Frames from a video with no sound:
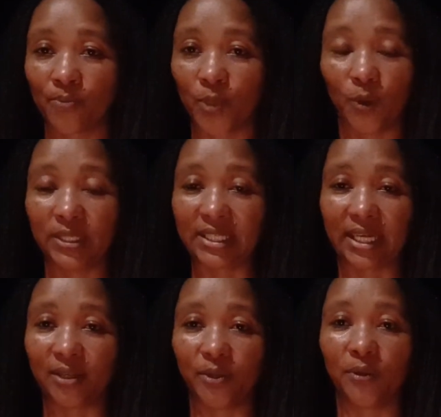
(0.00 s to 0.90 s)
Don't
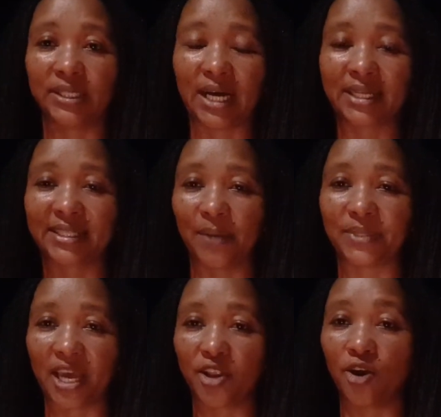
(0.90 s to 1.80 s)
settle. Don't accept
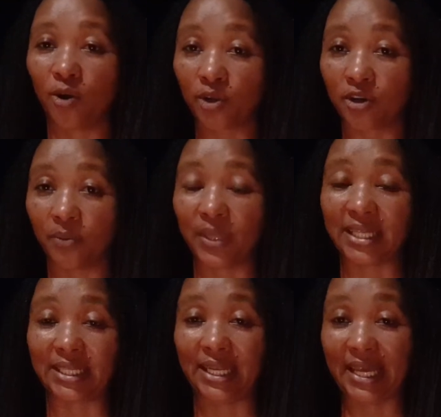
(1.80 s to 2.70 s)
any outcome that's
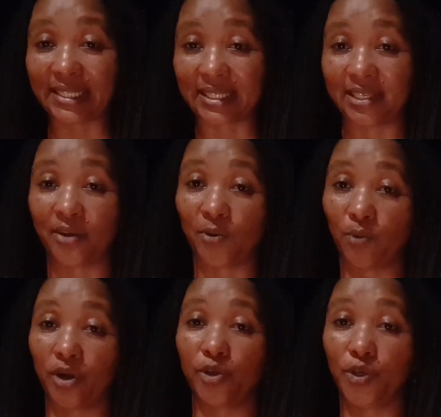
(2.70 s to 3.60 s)
less than the
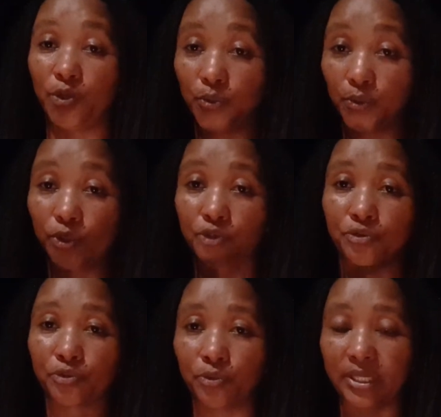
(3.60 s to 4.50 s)
one you
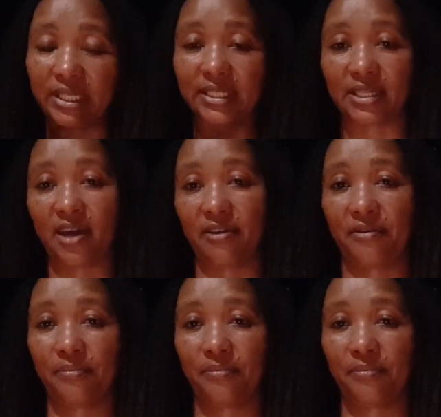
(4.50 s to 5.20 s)
truly desire.